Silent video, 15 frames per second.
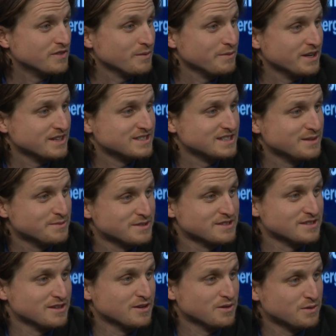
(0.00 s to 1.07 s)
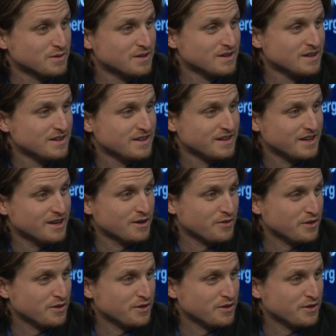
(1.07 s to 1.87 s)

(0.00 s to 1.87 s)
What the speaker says: I mean, it seems as though, you know,